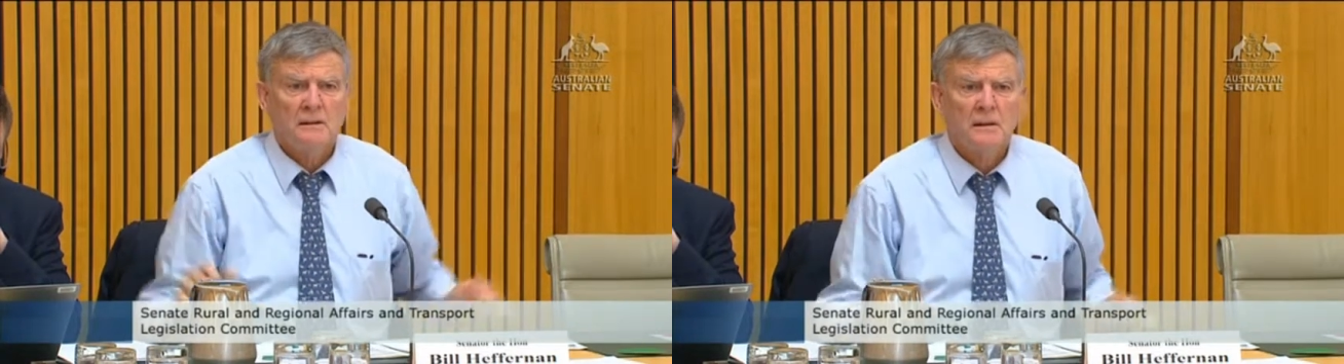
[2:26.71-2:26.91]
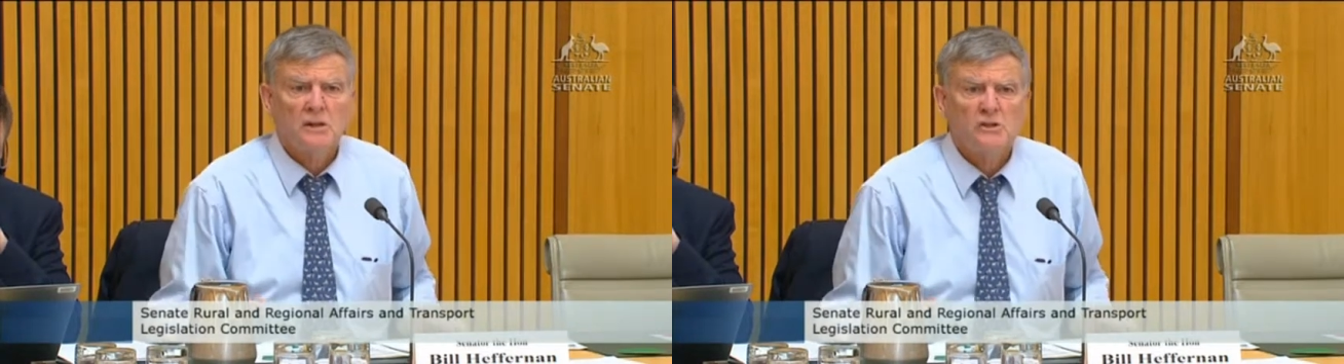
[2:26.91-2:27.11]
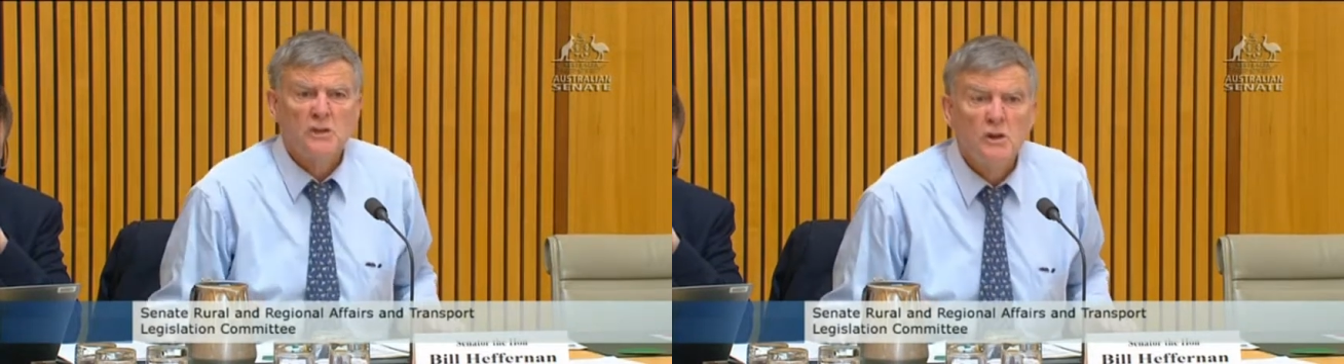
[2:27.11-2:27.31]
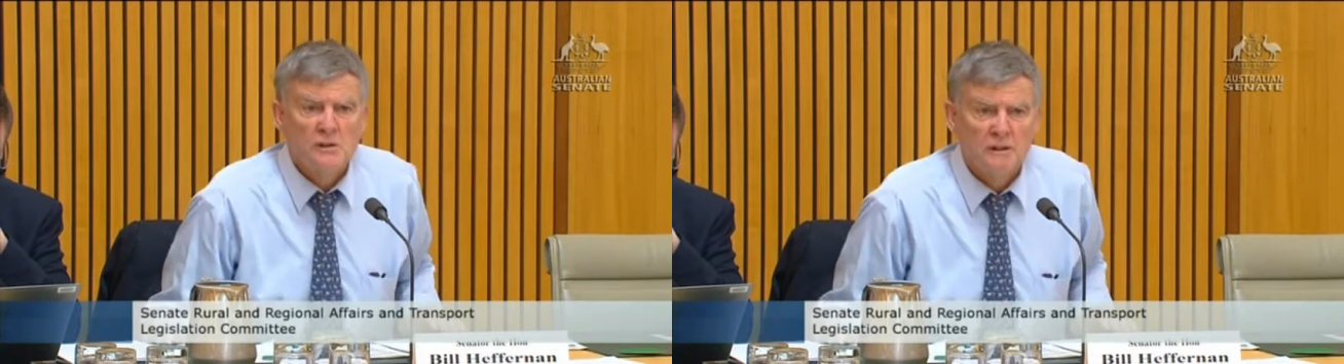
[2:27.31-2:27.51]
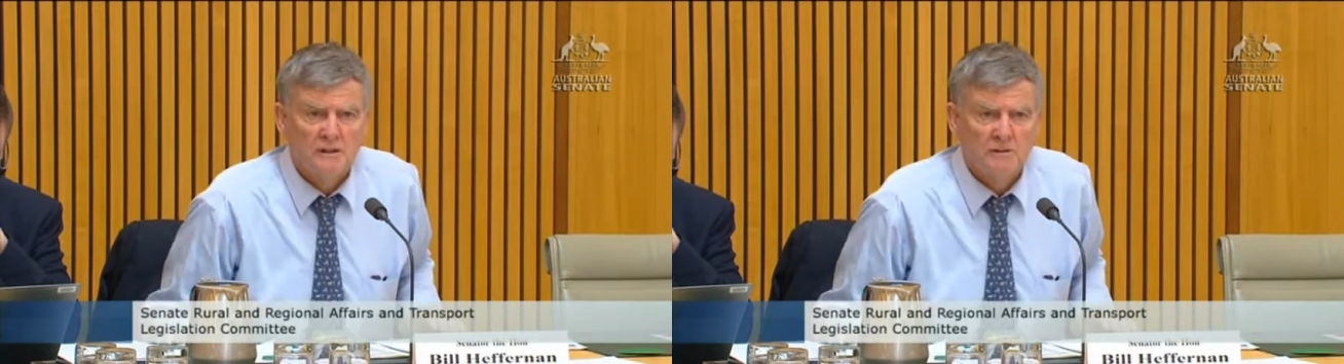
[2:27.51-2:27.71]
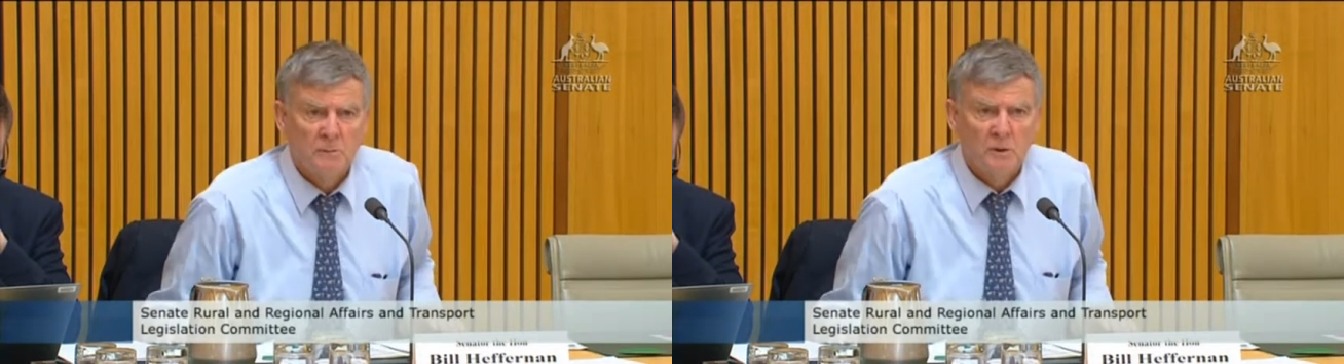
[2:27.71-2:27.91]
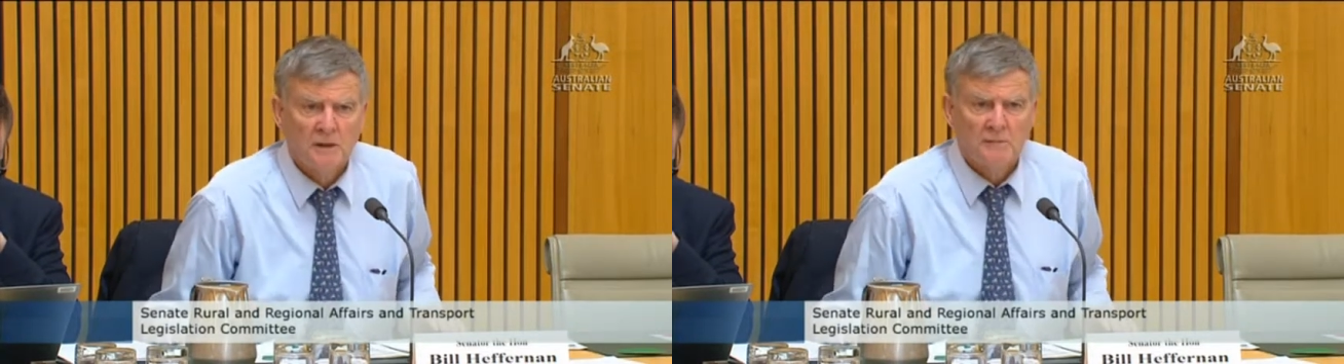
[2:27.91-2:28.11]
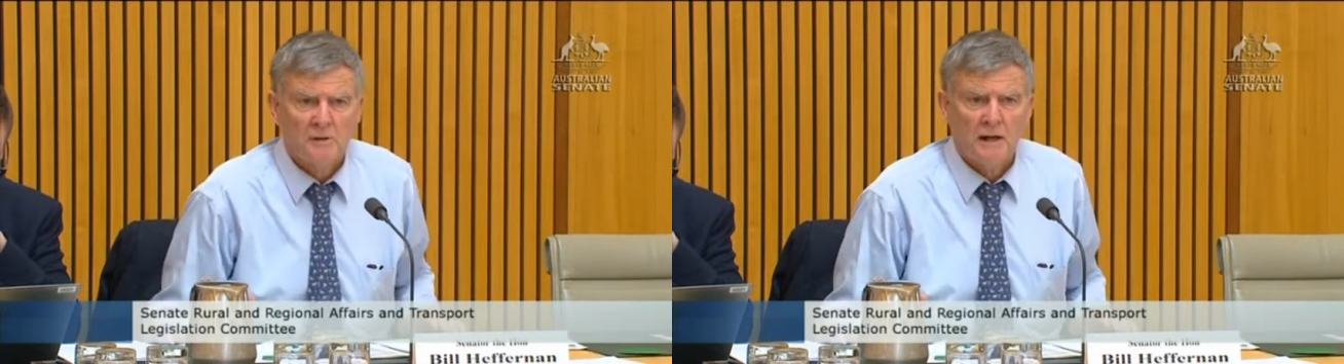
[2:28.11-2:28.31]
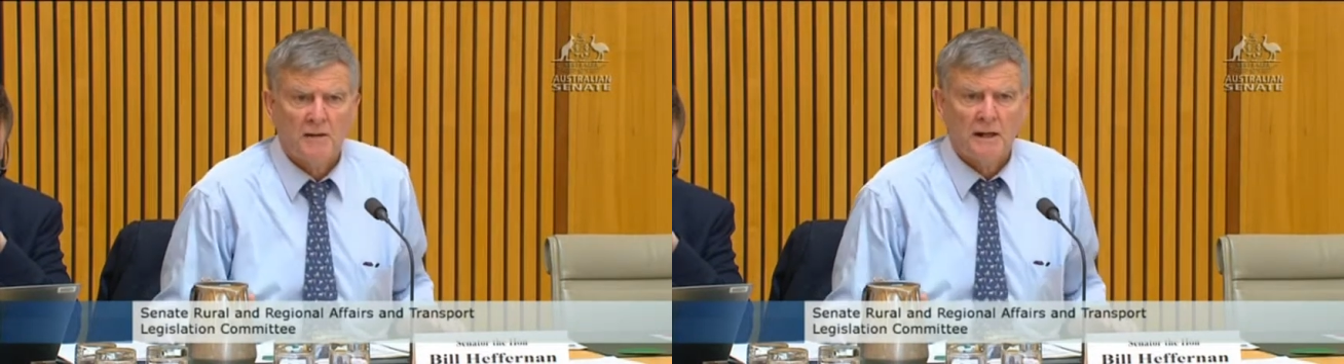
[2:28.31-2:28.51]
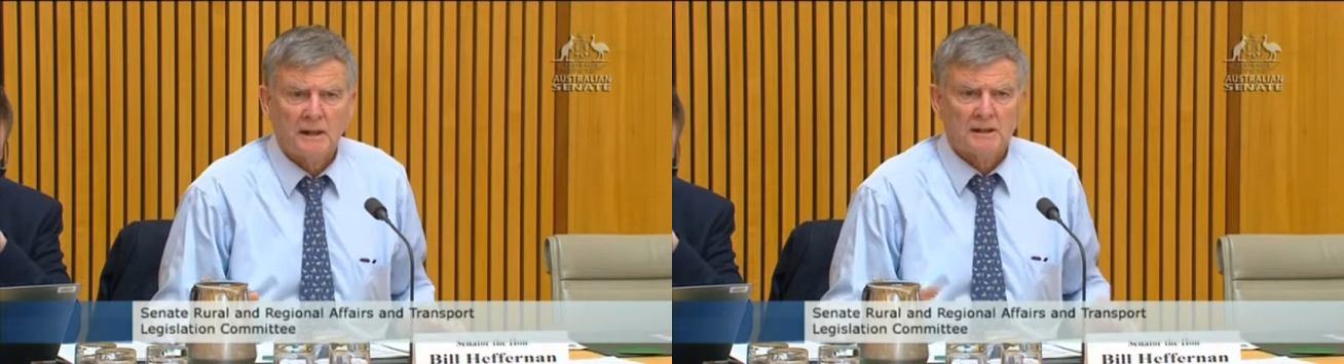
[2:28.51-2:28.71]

and it's useless for putting the fire out,